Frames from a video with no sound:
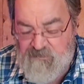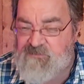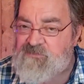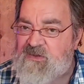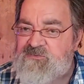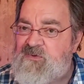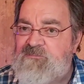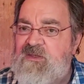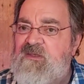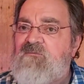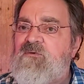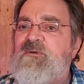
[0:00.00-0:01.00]
It's not
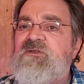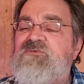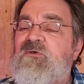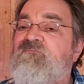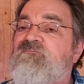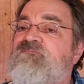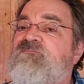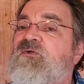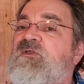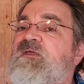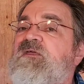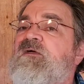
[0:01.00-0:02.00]
something everybody
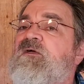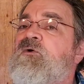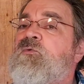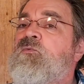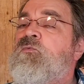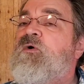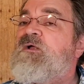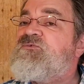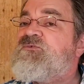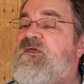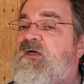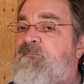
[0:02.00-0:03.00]
fully
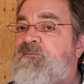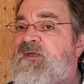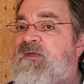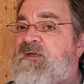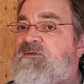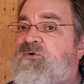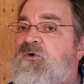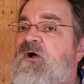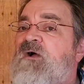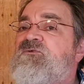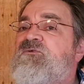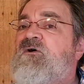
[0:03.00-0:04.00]
wants to comprehend or
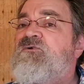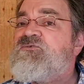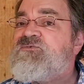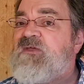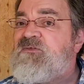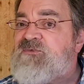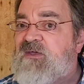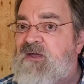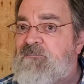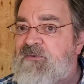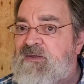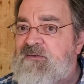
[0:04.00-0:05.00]
understands to
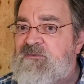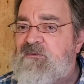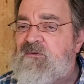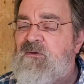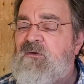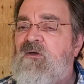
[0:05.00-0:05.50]
comprehend.